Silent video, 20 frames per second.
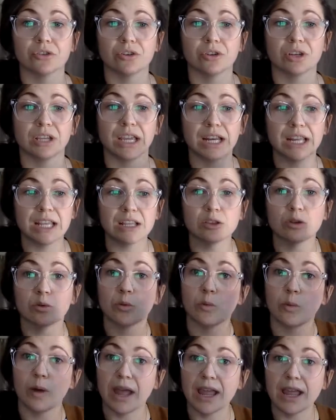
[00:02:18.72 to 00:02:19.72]
getting in
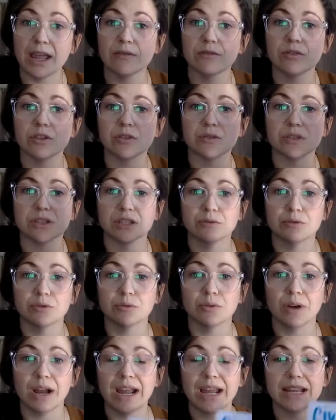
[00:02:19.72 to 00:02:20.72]
the way of those civil
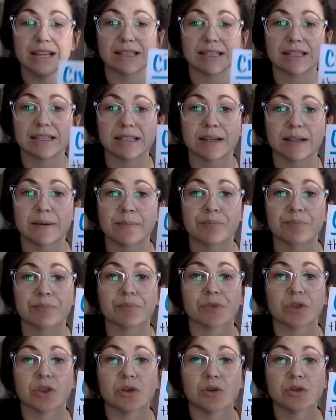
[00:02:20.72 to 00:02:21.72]
rights,
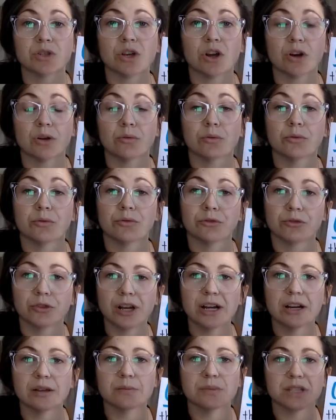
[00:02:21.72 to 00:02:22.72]
those are
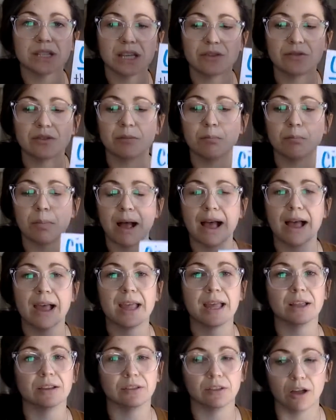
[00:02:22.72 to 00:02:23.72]
freedoms given
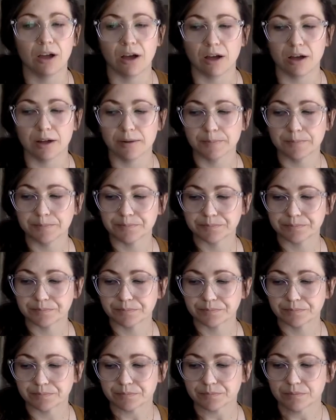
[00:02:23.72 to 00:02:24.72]
by law.
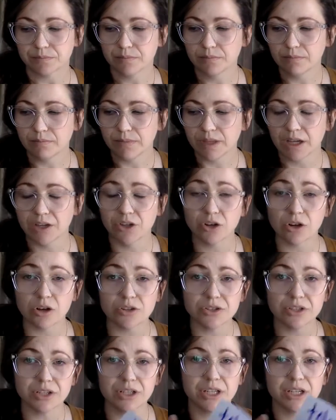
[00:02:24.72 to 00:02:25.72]
And you're
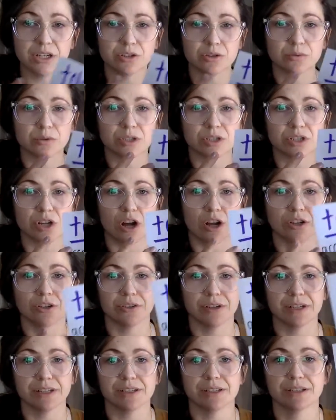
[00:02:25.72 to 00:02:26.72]
also going to hear the word
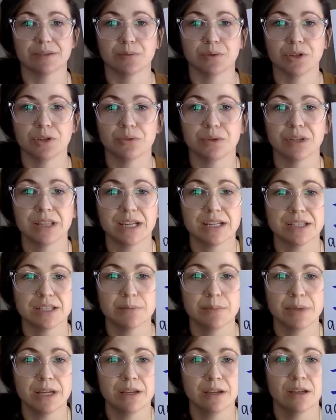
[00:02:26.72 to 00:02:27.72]
tolerance. Will you read that to
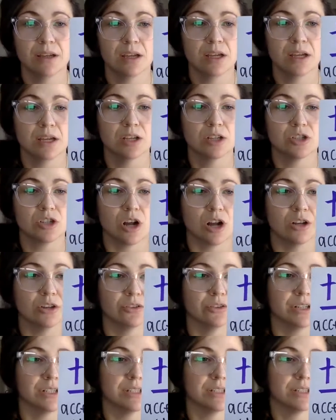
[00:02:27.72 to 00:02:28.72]
me?
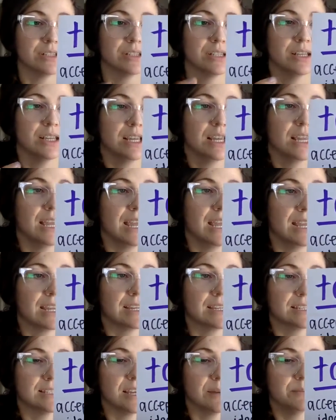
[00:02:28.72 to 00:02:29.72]
Tolerance.
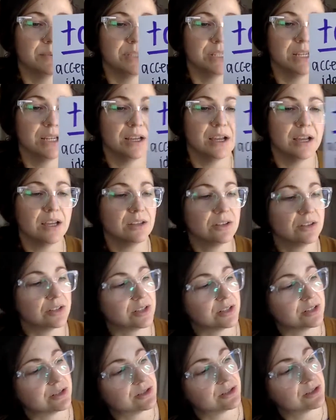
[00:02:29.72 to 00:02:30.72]
Accepting
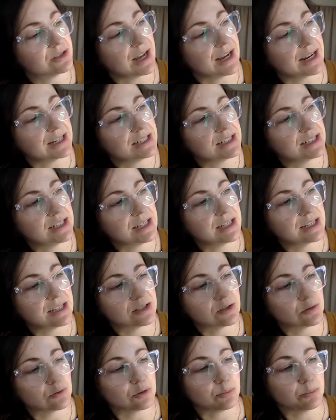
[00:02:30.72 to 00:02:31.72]
others'
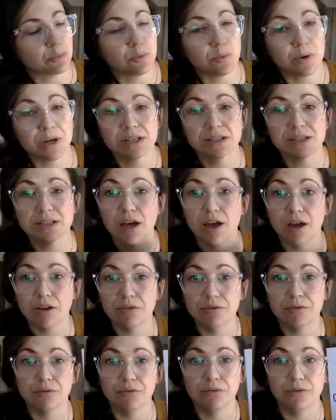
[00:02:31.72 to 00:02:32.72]
ideas or points of
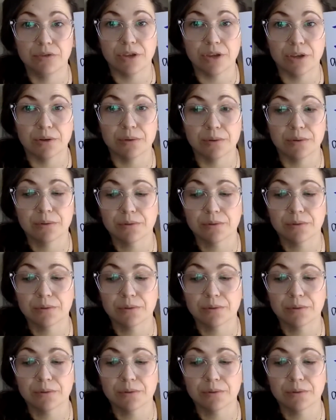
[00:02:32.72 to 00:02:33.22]
view.